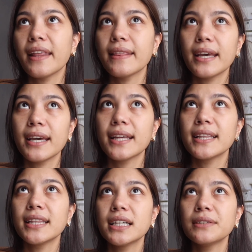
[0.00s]
And
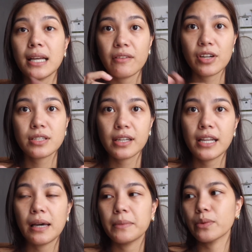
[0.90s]
then, sa
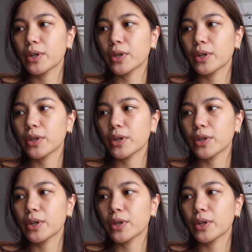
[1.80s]
anniversary namin,